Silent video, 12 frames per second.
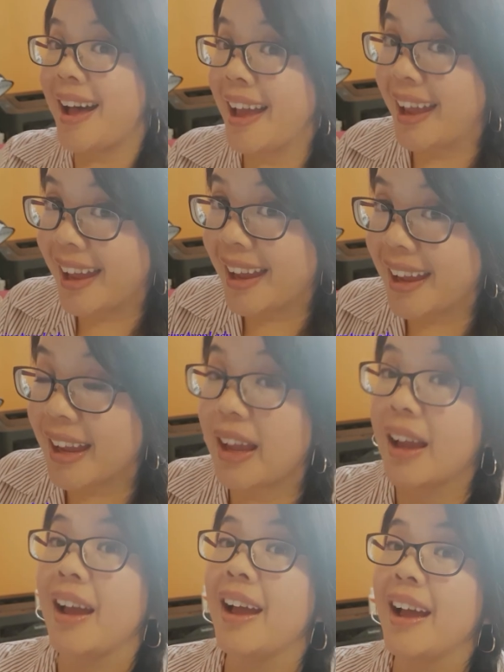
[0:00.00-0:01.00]
hey!
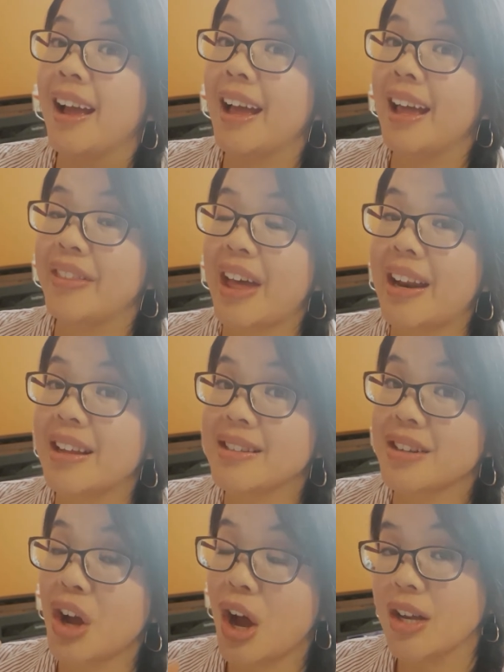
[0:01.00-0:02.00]
That is
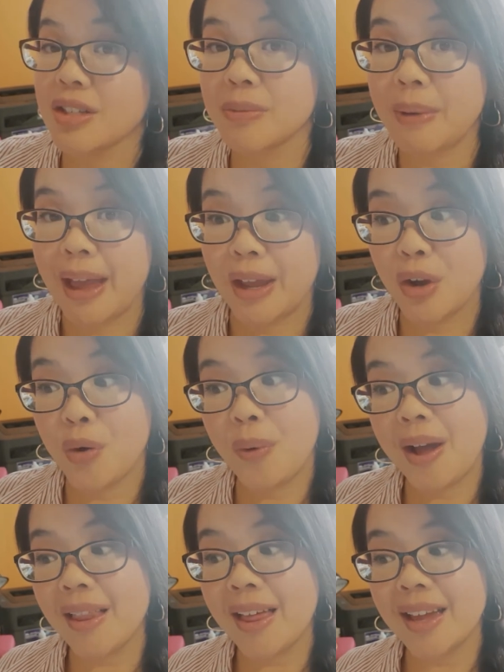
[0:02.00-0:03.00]
an awesome
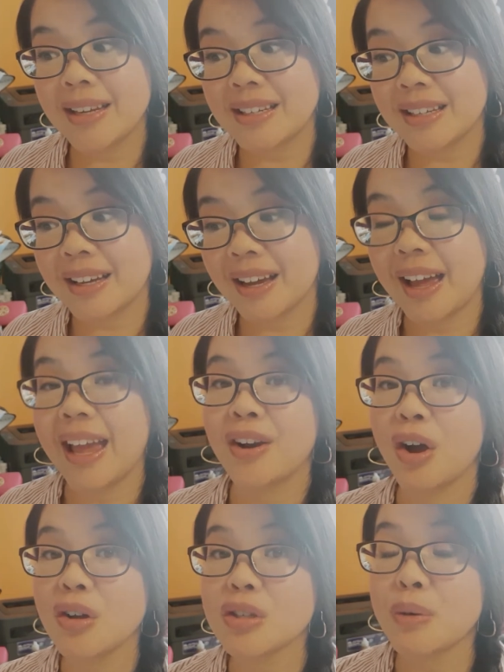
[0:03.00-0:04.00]
AOL idea. And
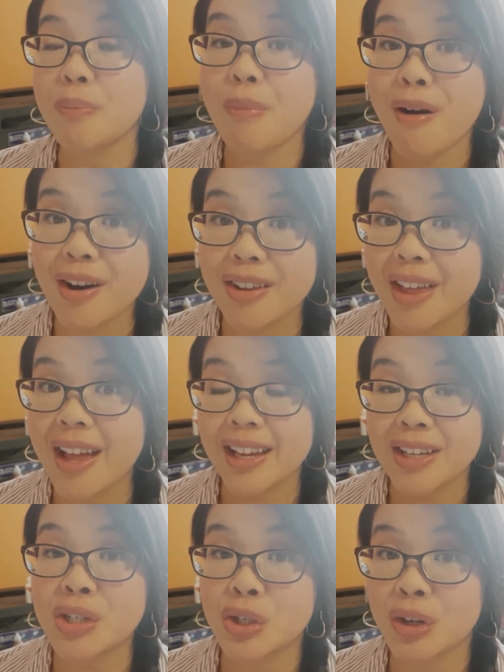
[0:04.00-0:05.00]
also mark that
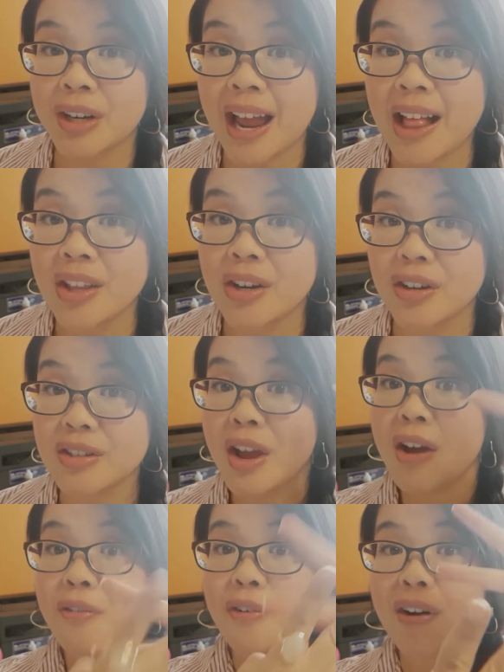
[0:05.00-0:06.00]
into your calendars
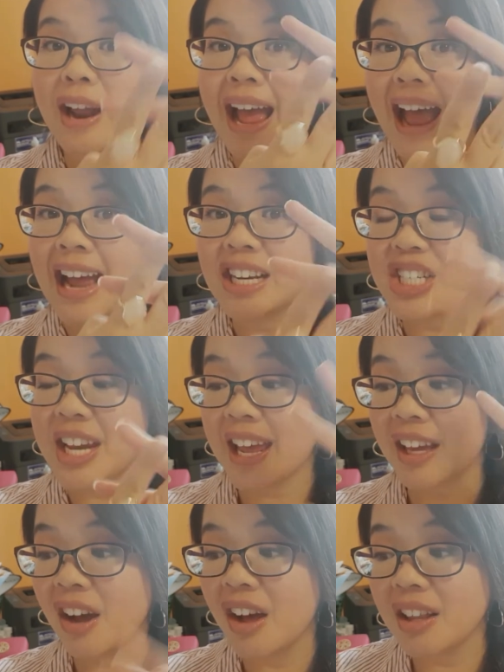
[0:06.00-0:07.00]
for a
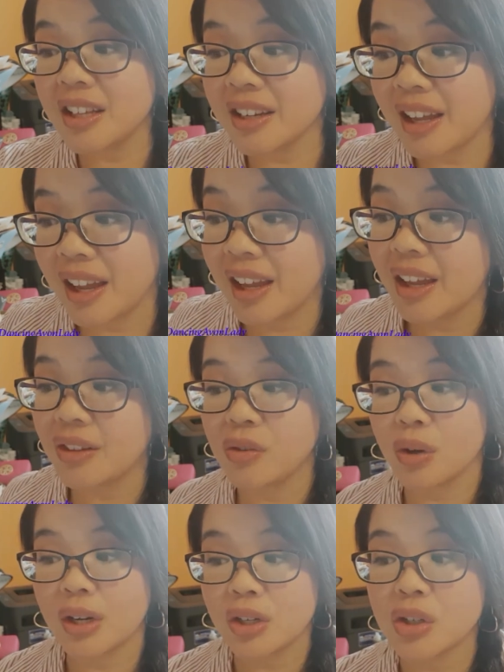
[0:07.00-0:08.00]
hashtag holiday is
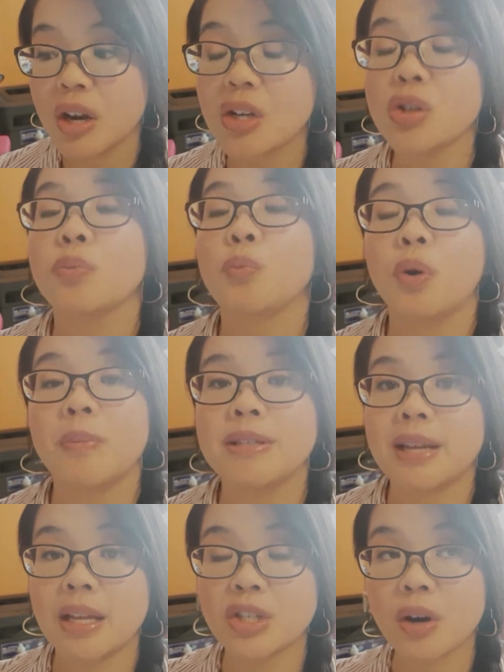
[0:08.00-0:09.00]
your International Women's
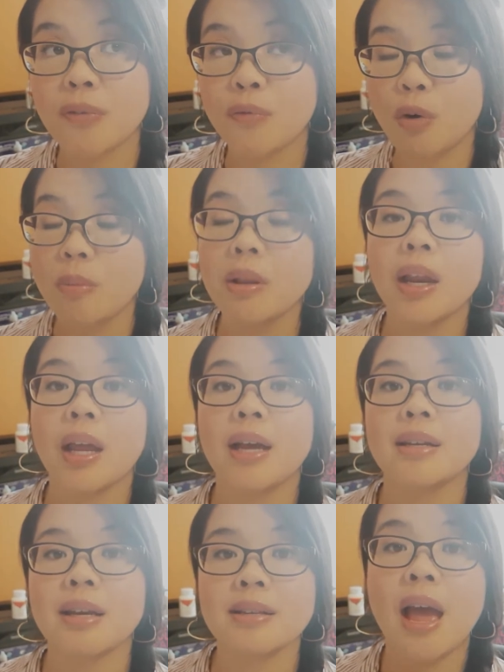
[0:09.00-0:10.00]
Day, and start formulating
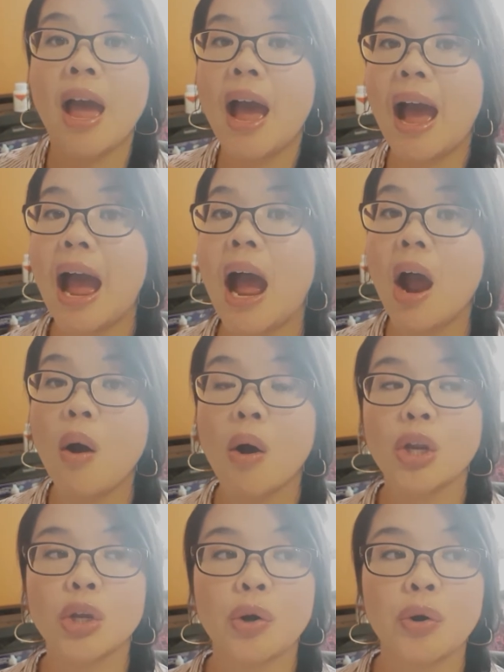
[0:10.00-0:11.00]
ideas. How are
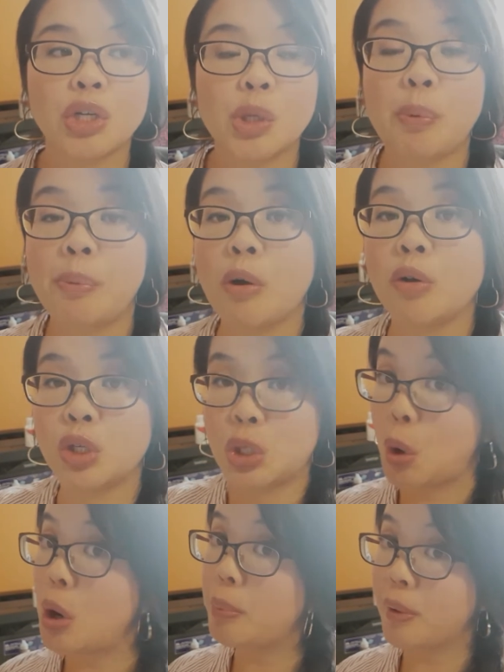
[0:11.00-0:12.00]
you going to promote
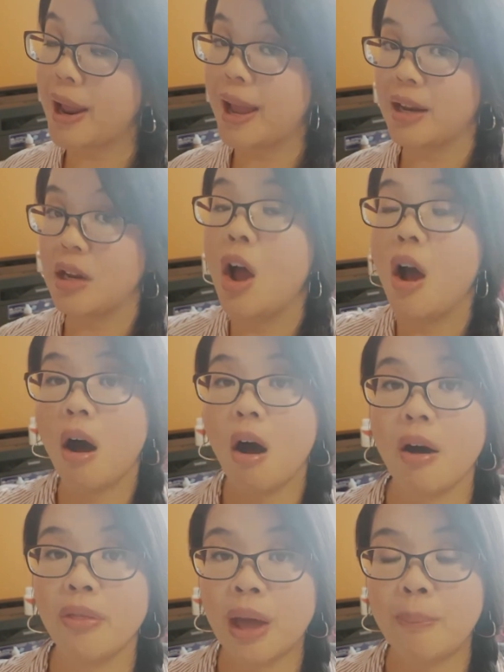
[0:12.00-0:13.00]
your brand
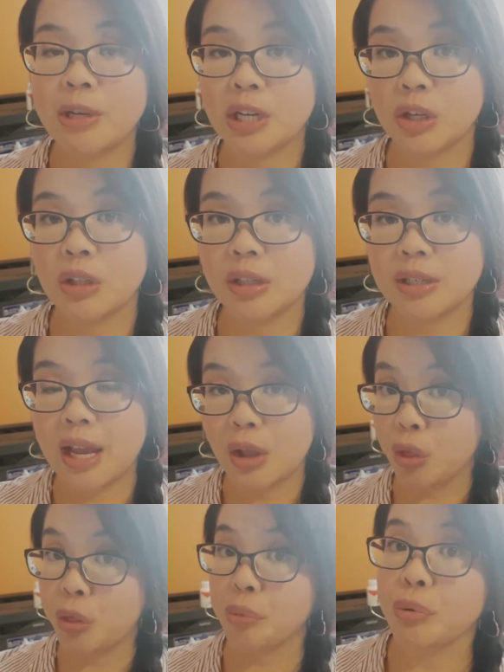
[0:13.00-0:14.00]
on that particular
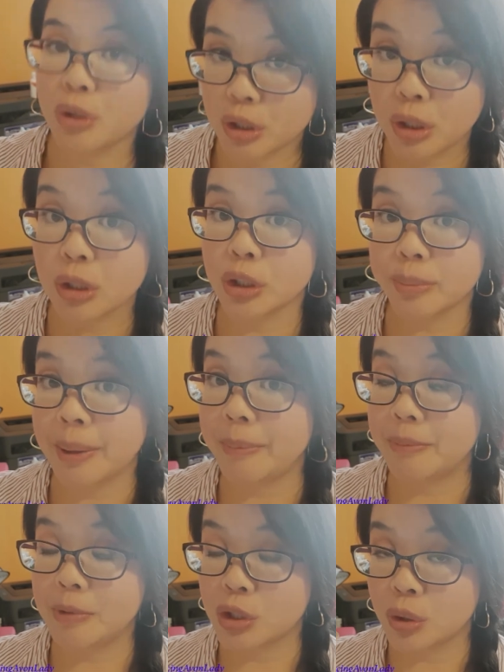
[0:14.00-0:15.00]
day through your
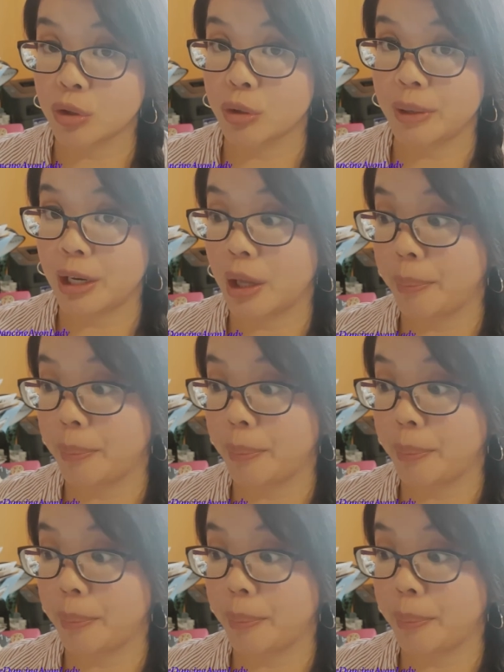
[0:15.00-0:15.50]
social media